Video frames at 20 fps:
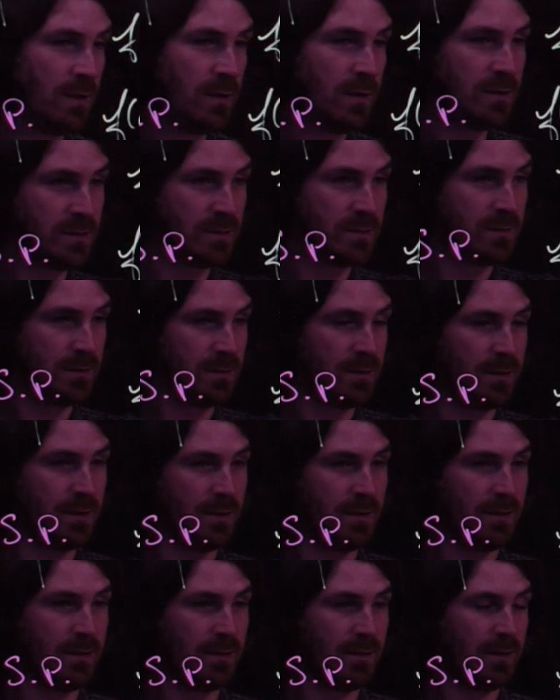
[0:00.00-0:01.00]
is
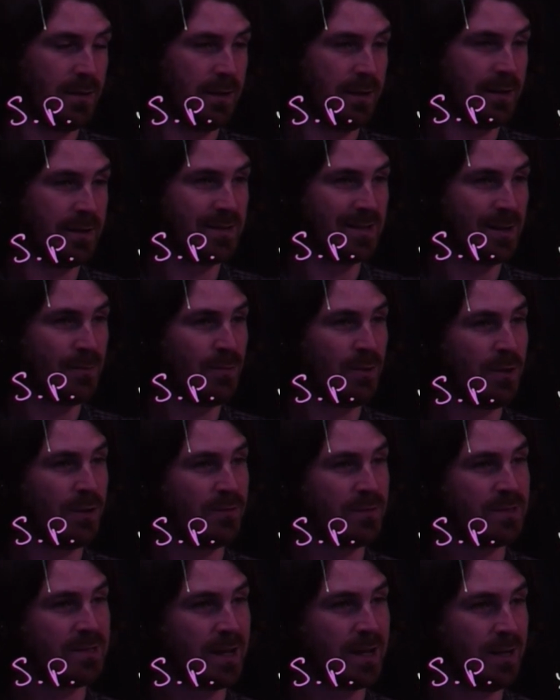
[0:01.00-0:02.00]
an example of a
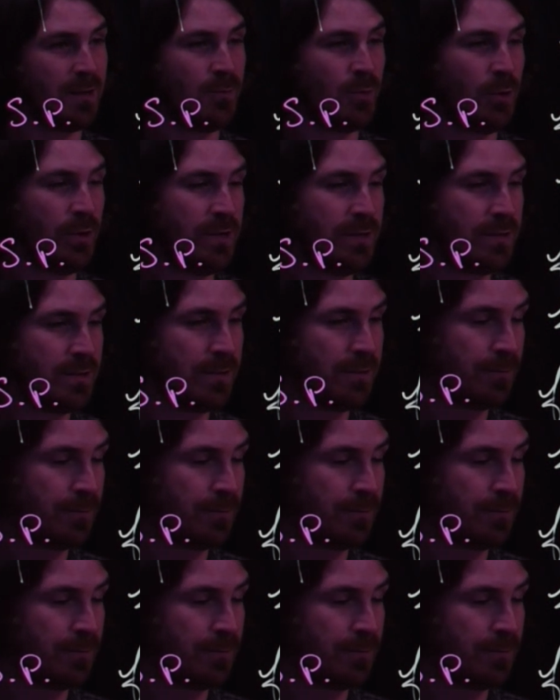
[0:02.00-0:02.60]
saddle point.